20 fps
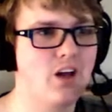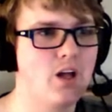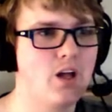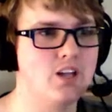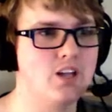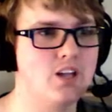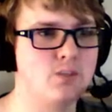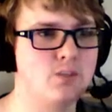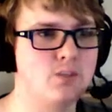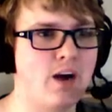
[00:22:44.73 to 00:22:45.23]

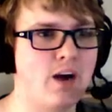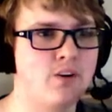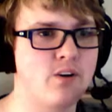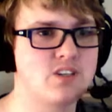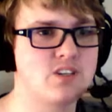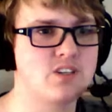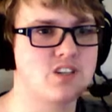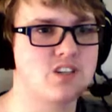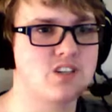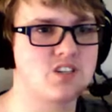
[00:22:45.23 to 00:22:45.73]
Its power is
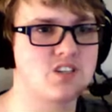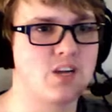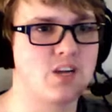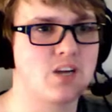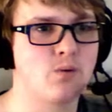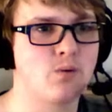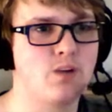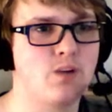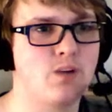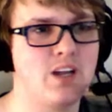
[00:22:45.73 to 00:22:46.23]
such that
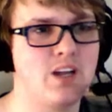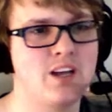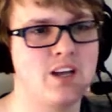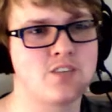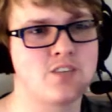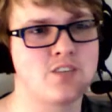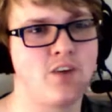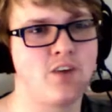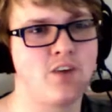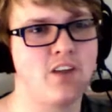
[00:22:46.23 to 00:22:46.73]
it
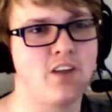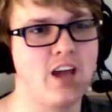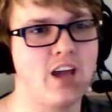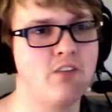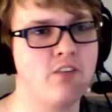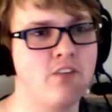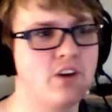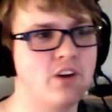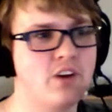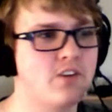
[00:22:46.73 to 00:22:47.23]
has felled
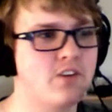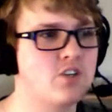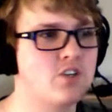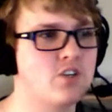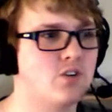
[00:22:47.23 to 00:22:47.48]
every adventurer.